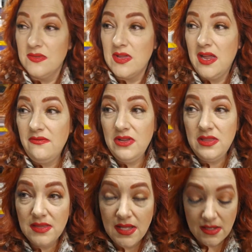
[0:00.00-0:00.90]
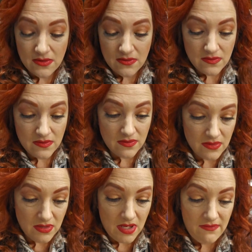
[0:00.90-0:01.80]
everything,
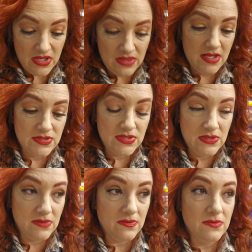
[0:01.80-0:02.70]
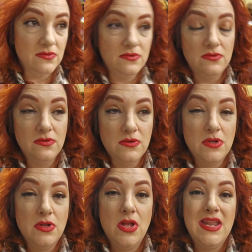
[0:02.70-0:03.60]
everything to you.
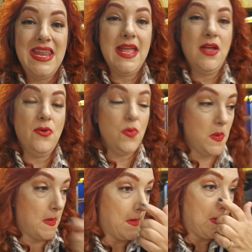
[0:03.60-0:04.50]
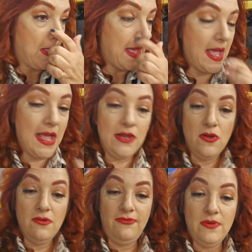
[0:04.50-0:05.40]
Now, I
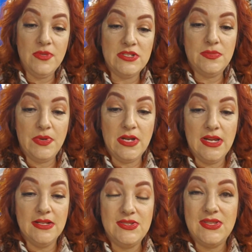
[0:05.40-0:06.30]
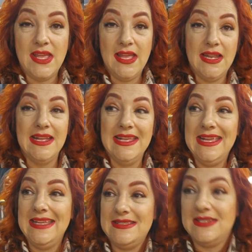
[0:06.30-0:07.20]
know from experience that
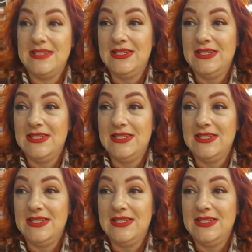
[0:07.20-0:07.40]
it's